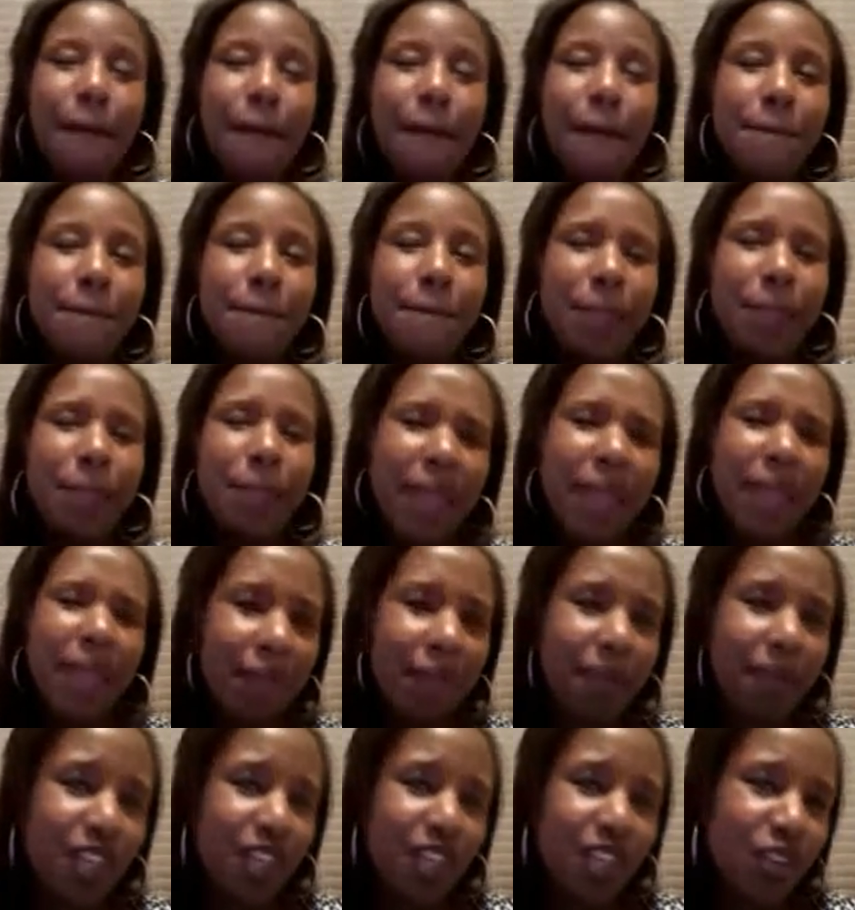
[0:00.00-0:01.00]
But
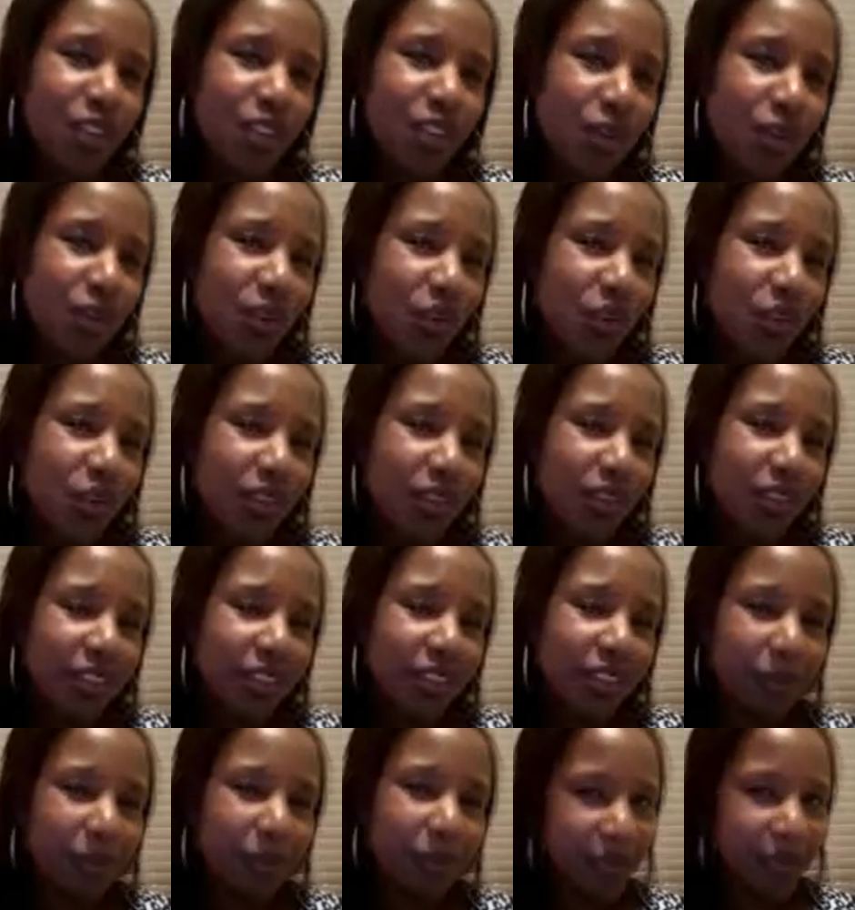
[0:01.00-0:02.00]
maybe you don't want to
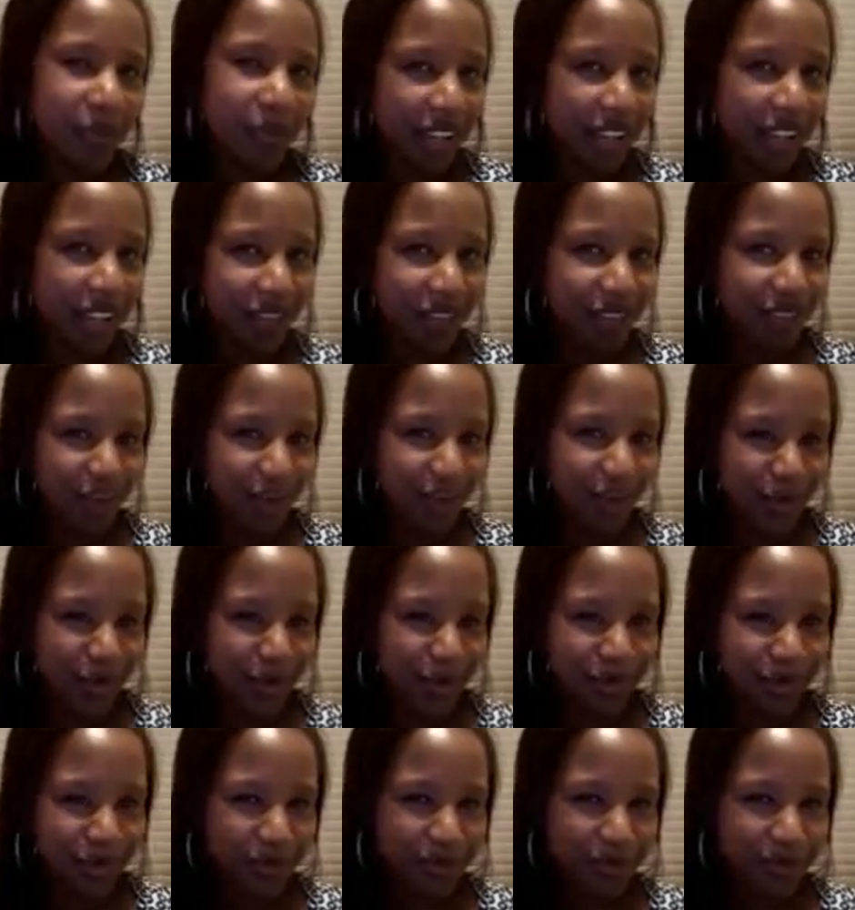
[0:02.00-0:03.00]
provide food.
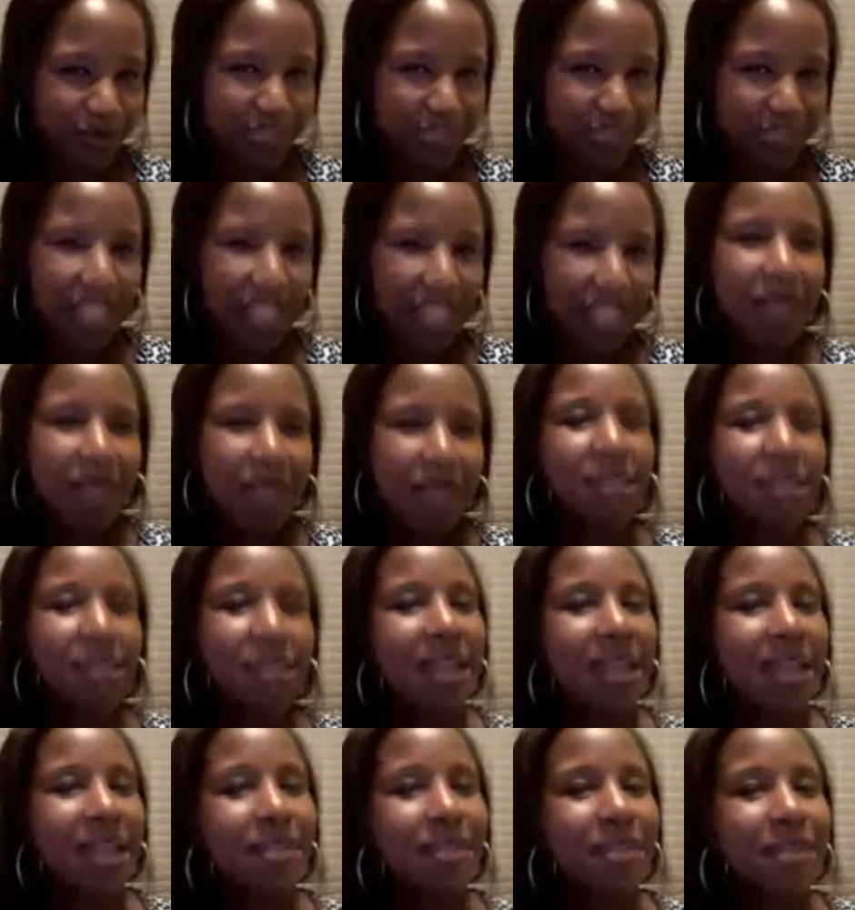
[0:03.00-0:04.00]

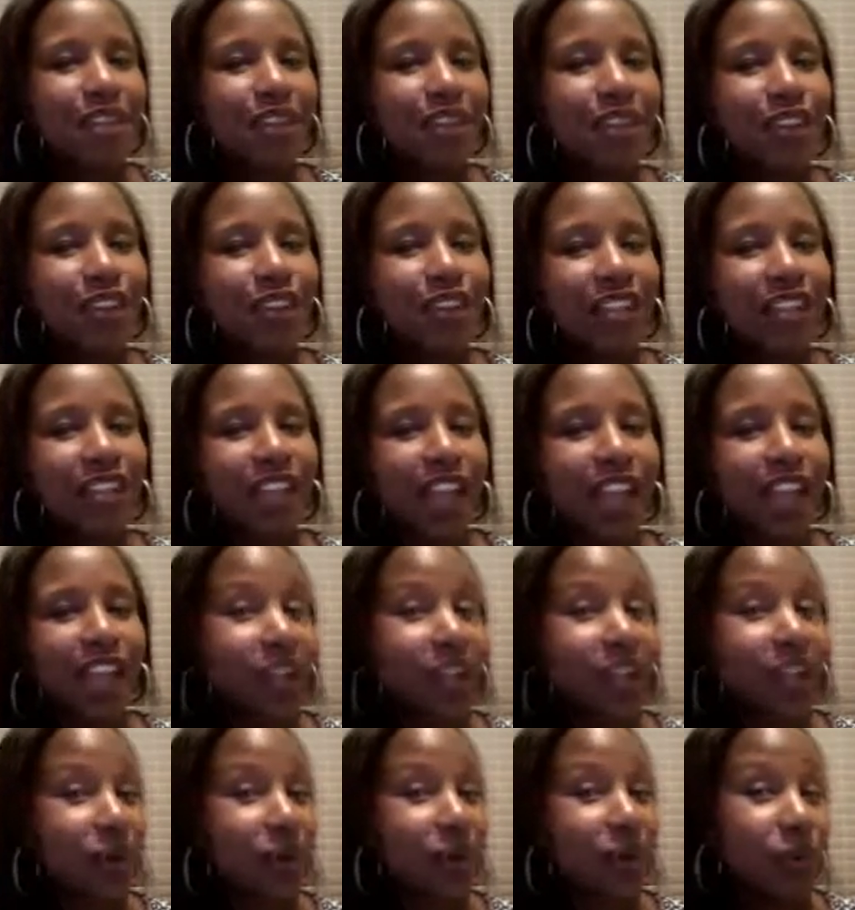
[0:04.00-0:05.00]
Maybe you're like
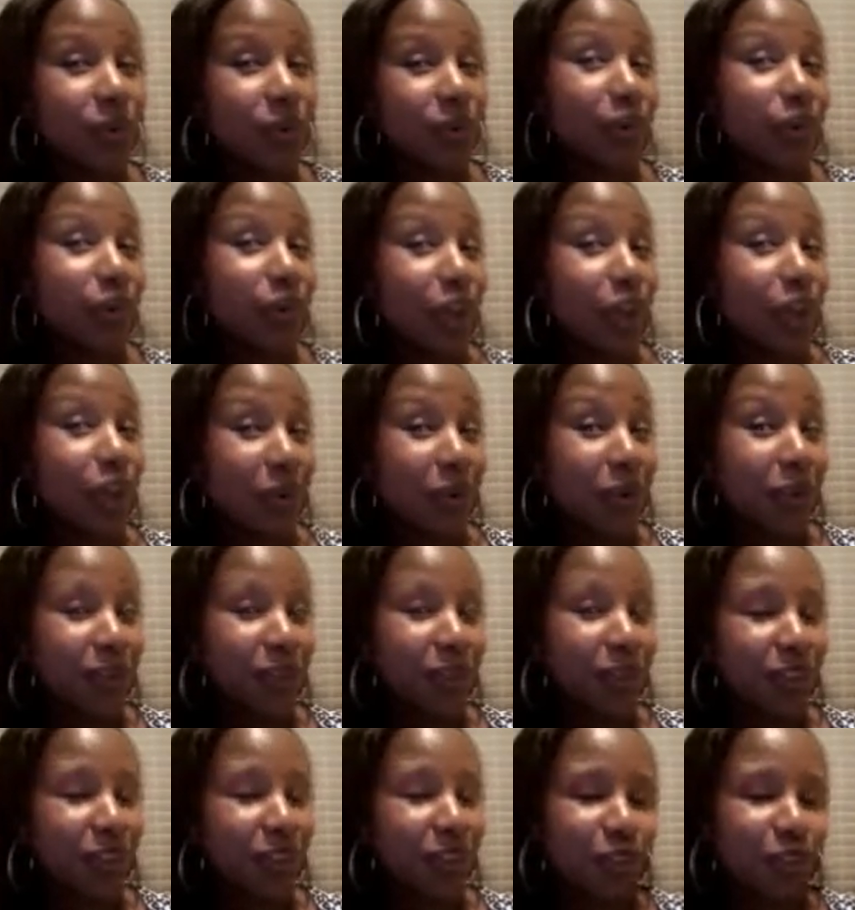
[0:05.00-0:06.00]
Uno,
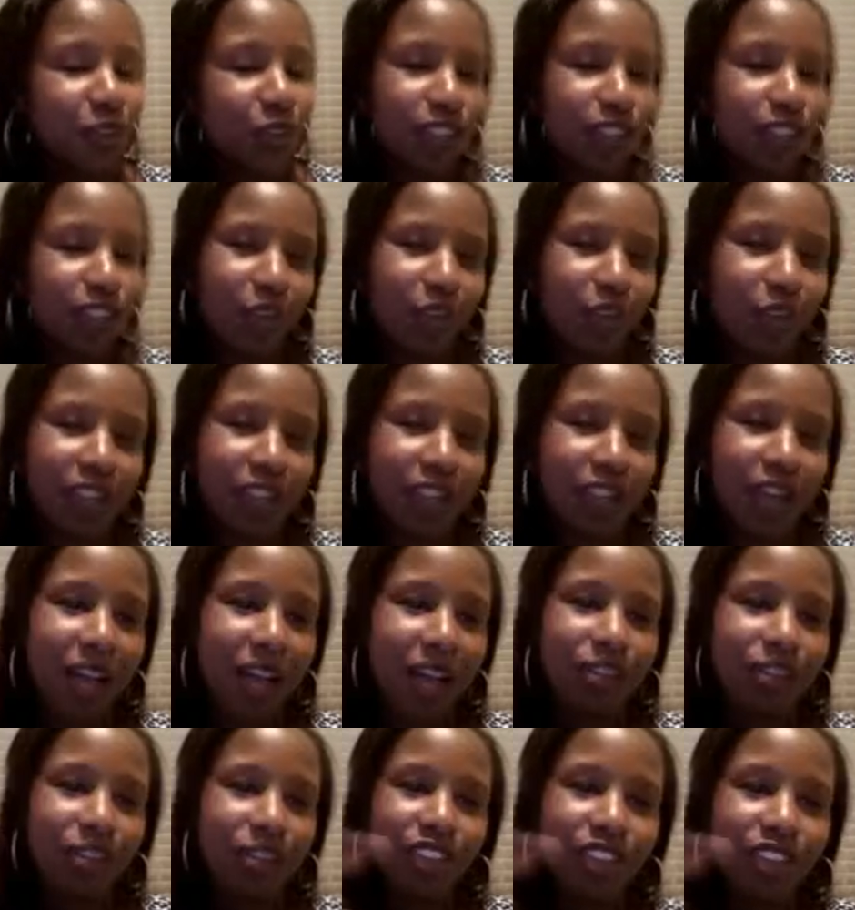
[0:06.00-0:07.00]
who chose
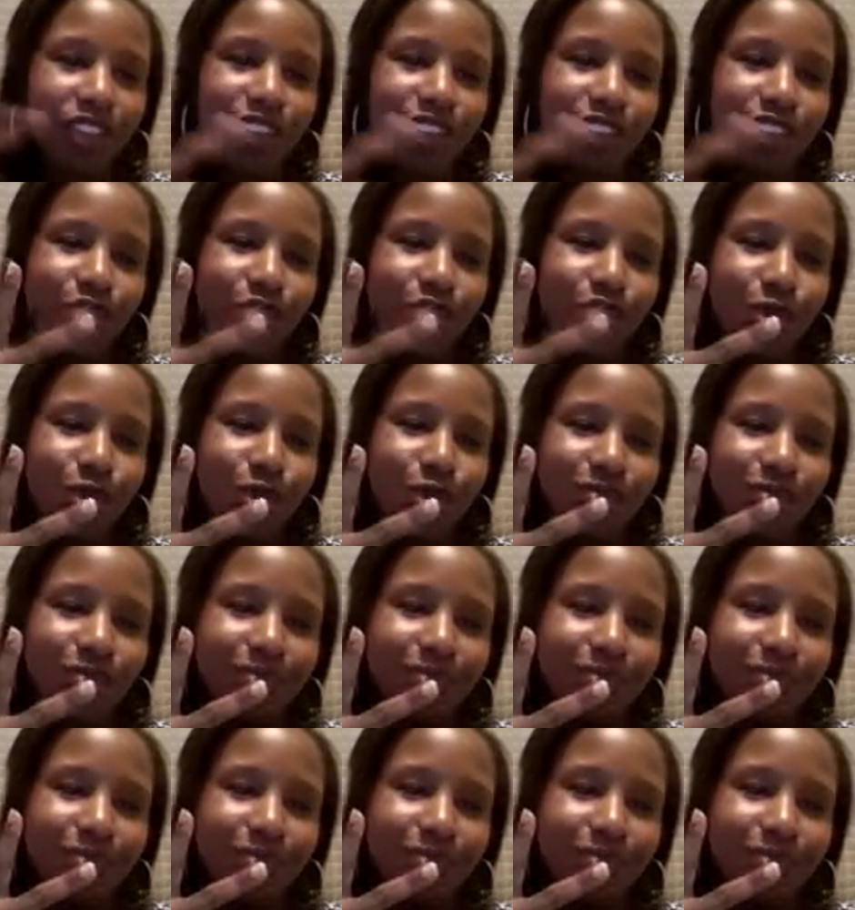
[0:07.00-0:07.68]
option 2.